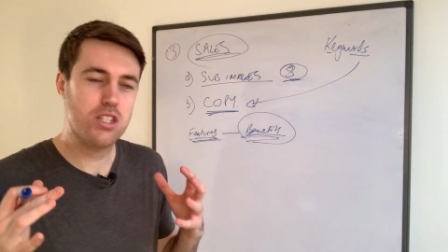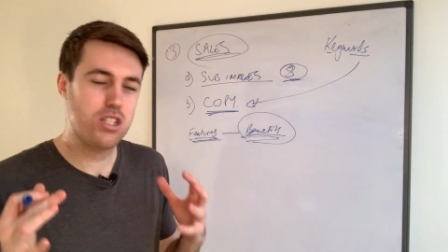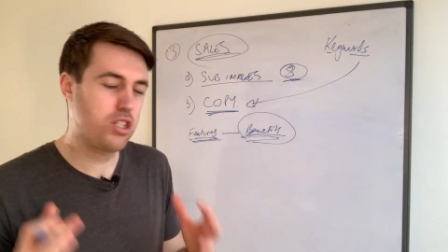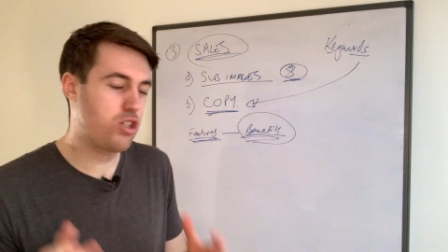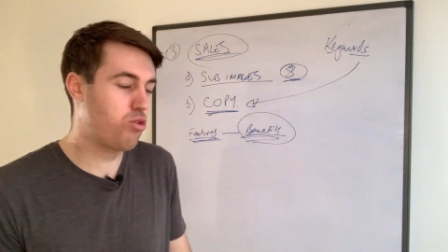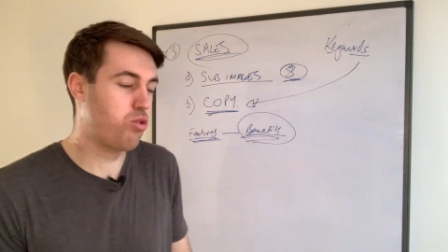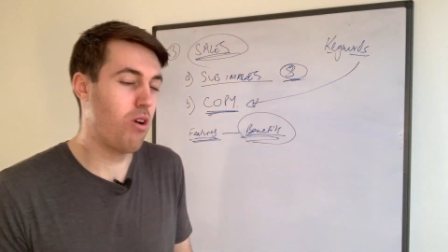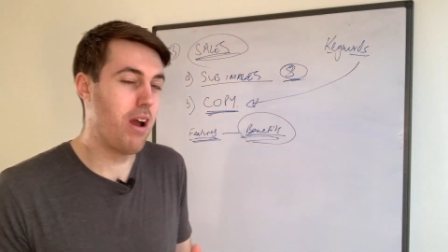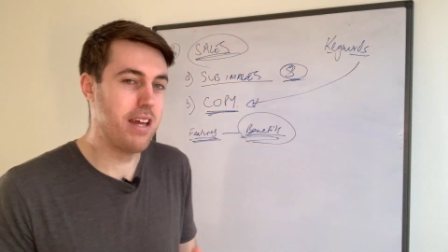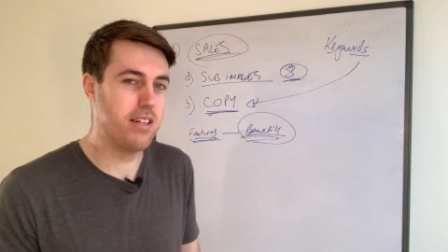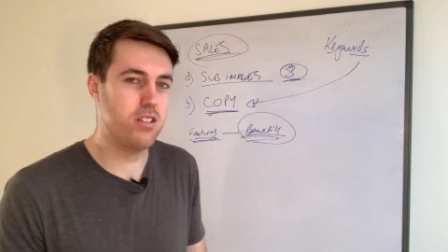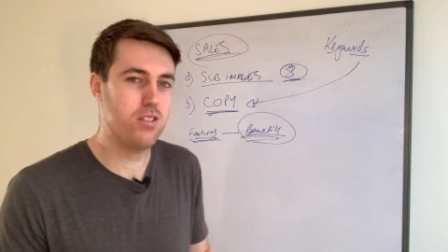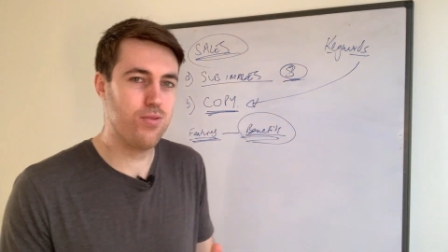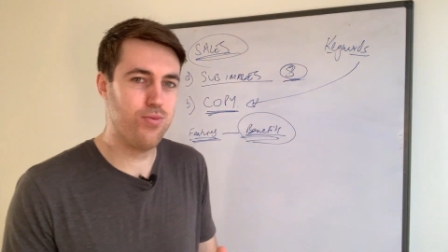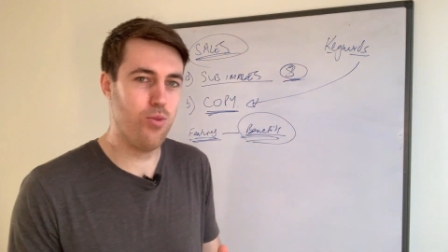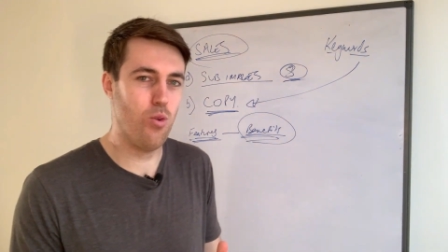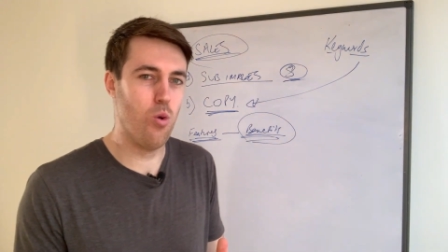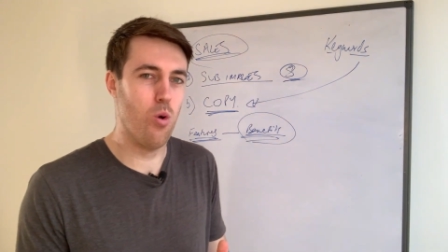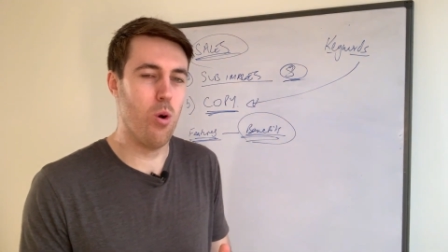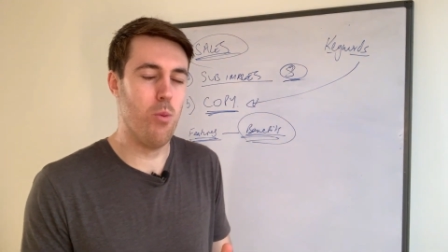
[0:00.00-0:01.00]

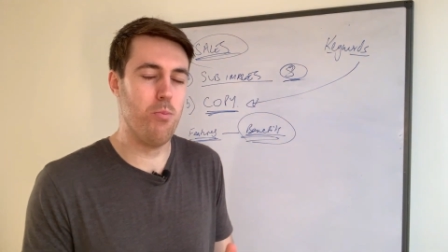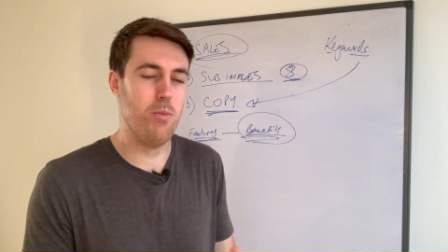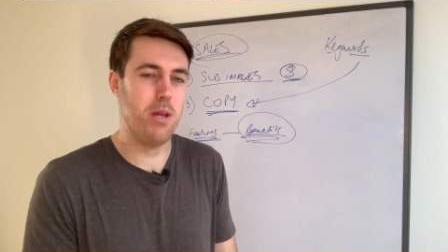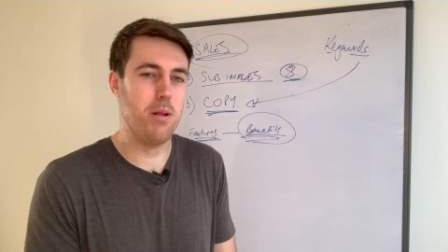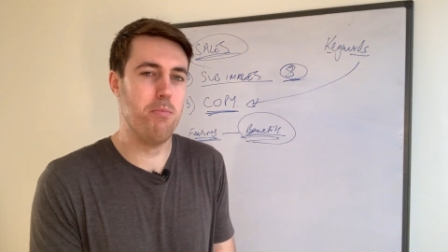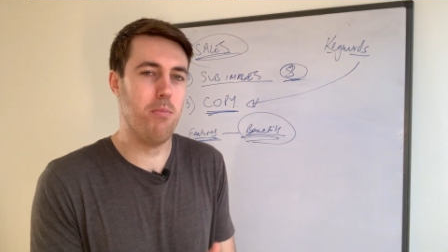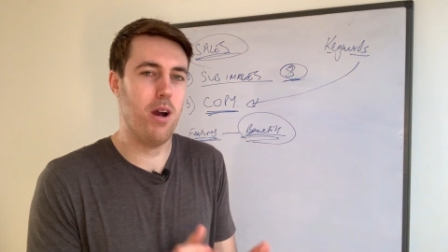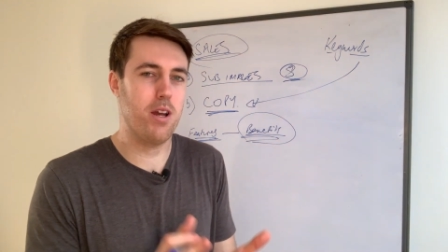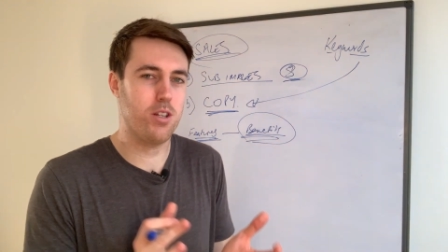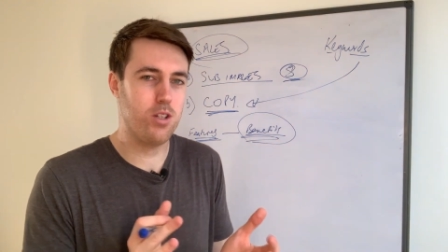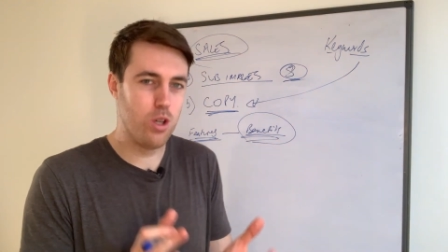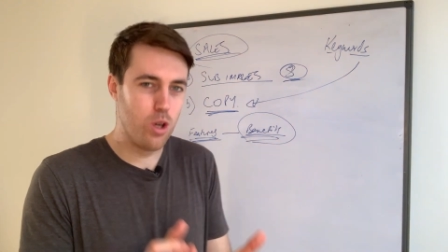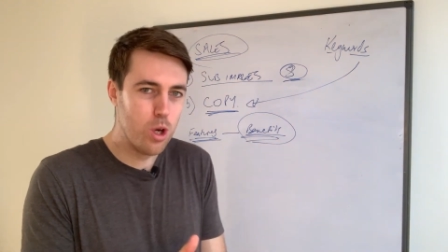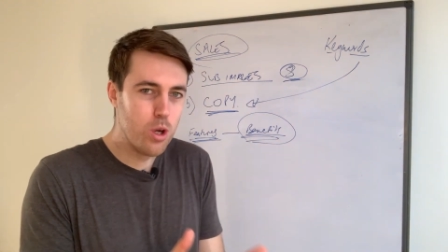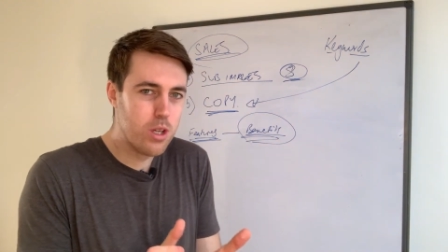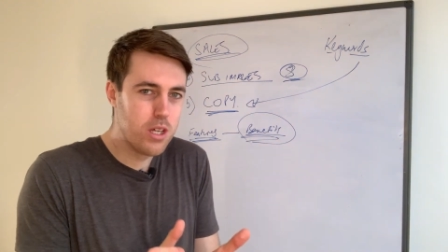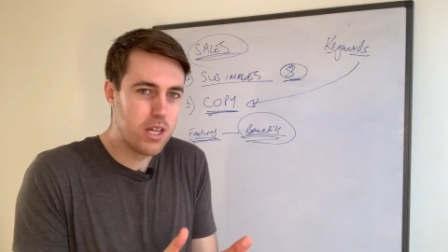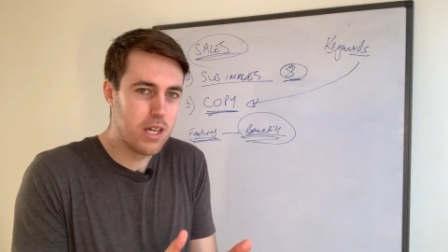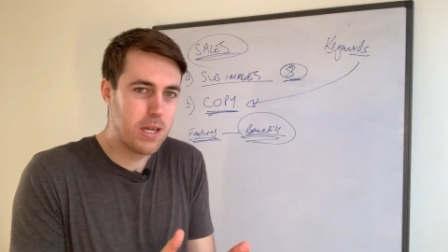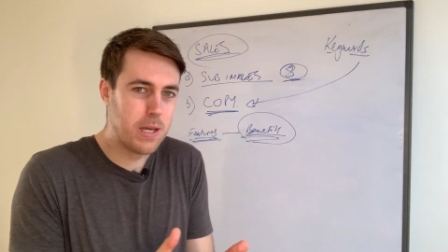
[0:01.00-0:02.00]
transform in my
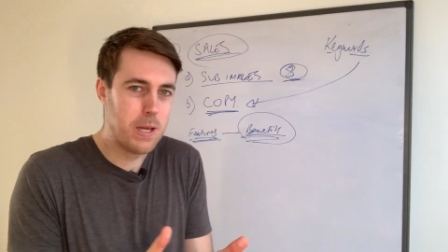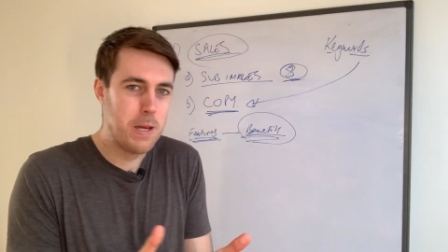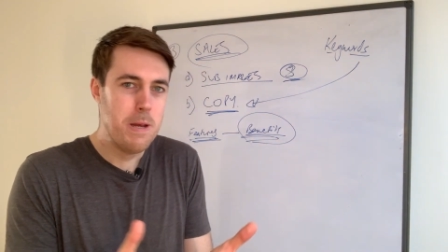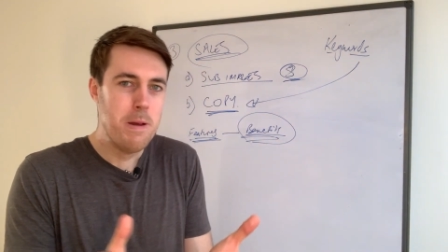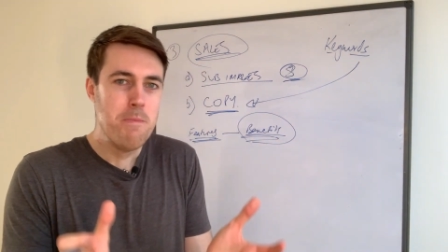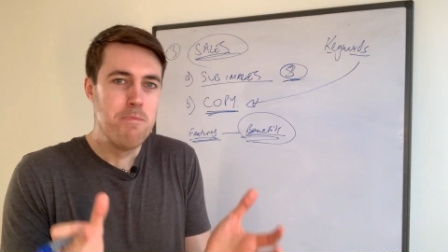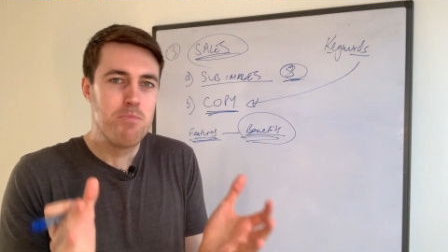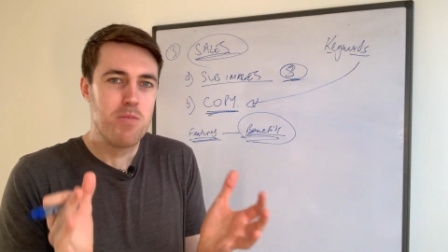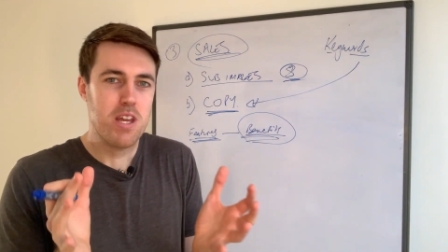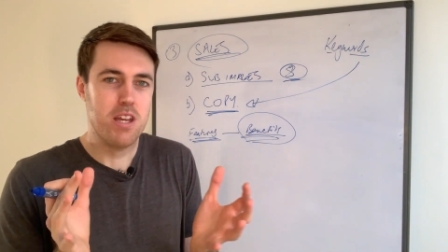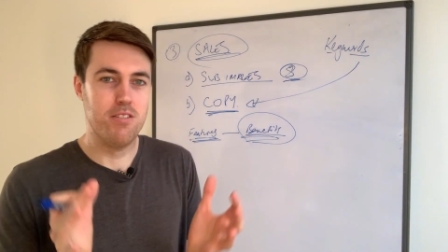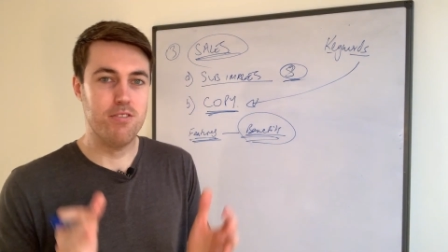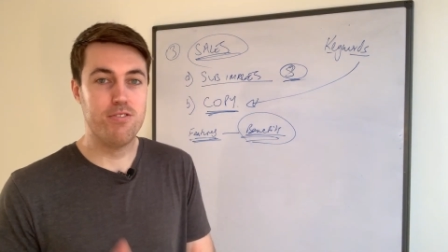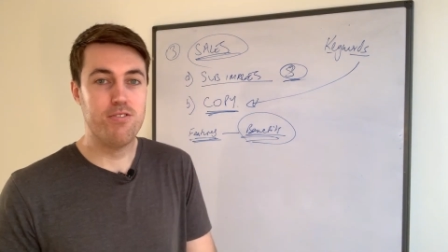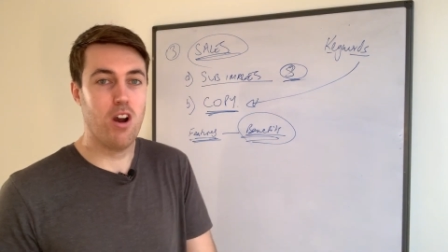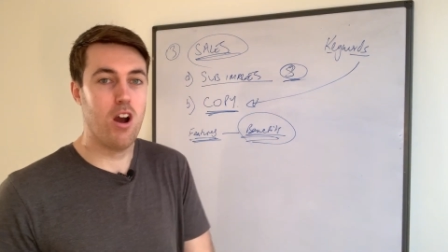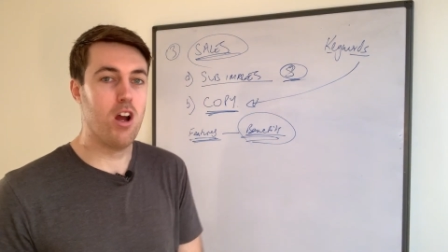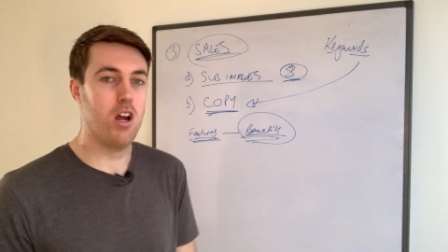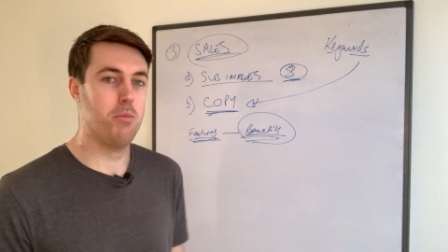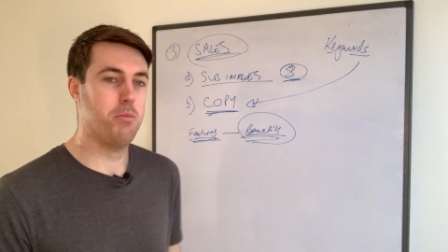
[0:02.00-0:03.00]
cooking
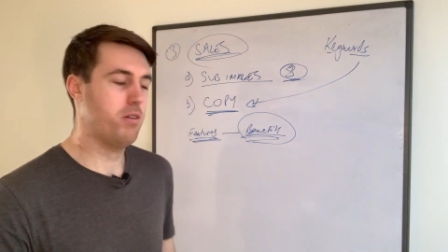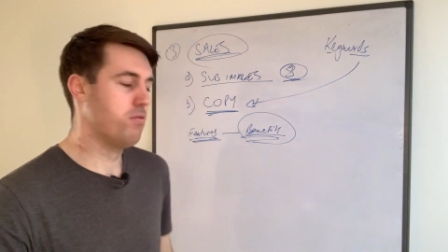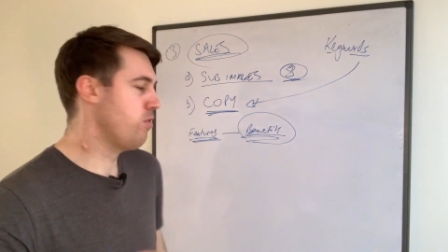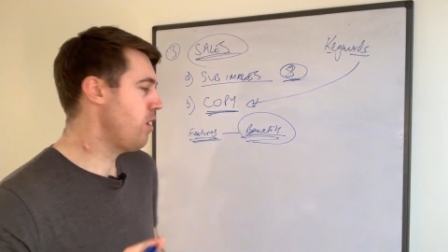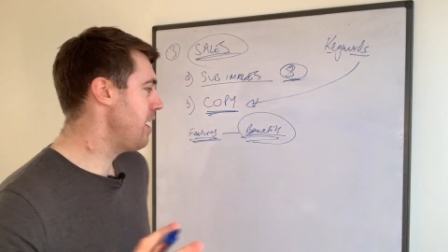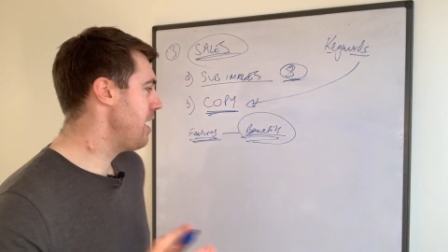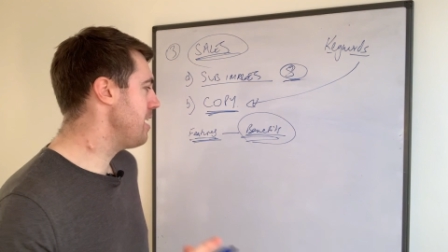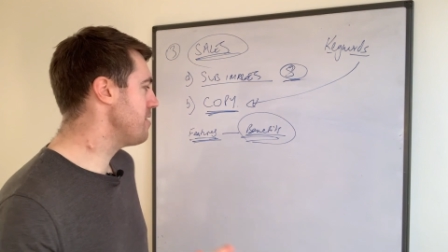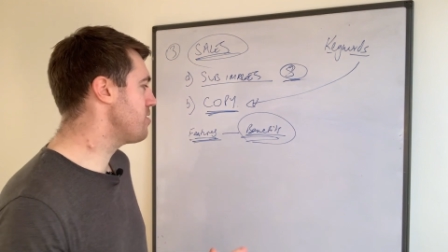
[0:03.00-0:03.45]
environment, right?